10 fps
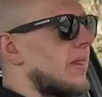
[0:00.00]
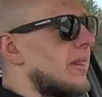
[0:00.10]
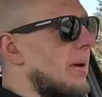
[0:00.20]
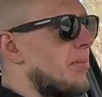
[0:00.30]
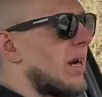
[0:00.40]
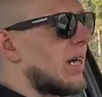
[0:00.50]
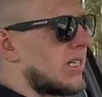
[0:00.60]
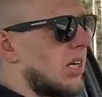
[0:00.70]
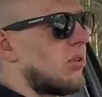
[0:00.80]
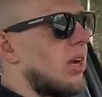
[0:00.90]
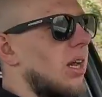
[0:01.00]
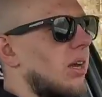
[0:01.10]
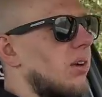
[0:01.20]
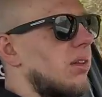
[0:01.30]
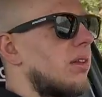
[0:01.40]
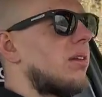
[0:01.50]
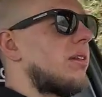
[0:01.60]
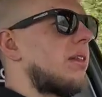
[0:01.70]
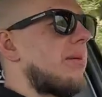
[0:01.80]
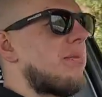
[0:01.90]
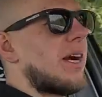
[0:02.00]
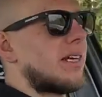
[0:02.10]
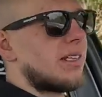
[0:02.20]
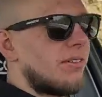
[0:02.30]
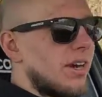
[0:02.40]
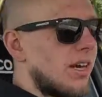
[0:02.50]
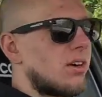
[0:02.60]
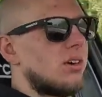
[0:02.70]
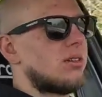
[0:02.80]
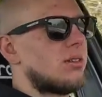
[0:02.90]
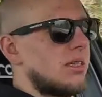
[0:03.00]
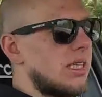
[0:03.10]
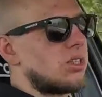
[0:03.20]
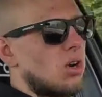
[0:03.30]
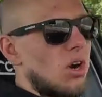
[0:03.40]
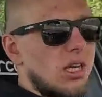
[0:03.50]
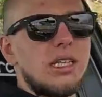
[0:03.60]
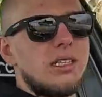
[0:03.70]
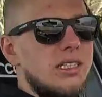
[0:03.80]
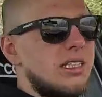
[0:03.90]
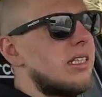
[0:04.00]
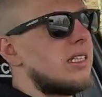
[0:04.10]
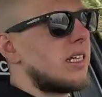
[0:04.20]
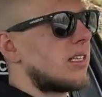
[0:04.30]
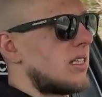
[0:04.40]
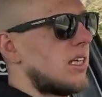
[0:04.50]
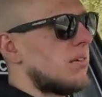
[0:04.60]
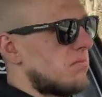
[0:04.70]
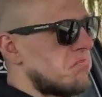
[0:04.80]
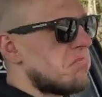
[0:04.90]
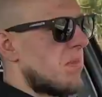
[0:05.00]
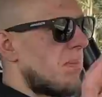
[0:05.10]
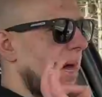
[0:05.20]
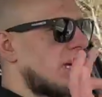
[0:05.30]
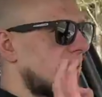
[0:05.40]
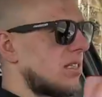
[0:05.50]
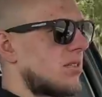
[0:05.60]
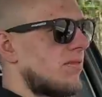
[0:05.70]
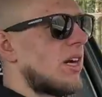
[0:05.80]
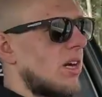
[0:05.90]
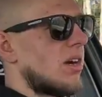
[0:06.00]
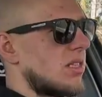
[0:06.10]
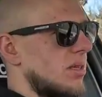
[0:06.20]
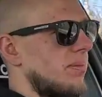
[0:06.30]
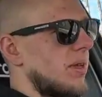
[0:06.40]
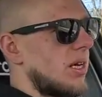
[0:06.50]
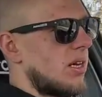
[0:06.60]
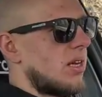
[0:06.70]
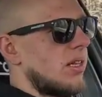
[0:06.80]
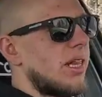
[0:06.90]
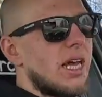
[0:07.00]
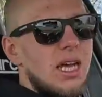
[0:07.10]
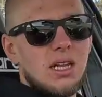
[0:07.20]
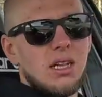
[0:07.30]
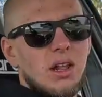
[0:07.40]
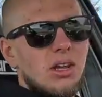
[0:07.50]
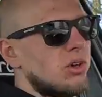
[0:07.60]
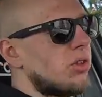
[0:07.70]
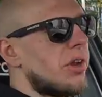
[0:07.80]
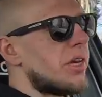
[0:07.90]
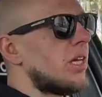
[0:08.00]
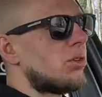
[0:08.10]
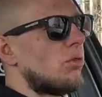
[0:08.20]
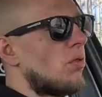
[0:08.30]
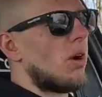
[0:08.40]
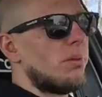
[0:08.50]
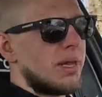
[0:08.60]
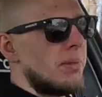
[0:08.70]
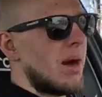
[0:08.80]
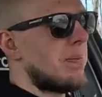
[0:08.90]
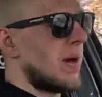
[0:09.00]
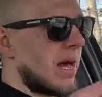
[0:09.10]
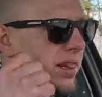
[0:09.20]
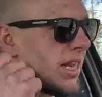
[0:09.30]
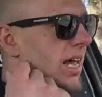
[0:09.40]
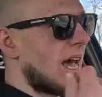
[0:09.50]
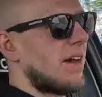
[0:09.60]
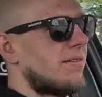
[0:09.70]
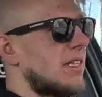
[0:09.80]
The brakes are really good. The brakes are very good. These Hog DTC 60 pads is very awesome. You don't need to warm them up, and they have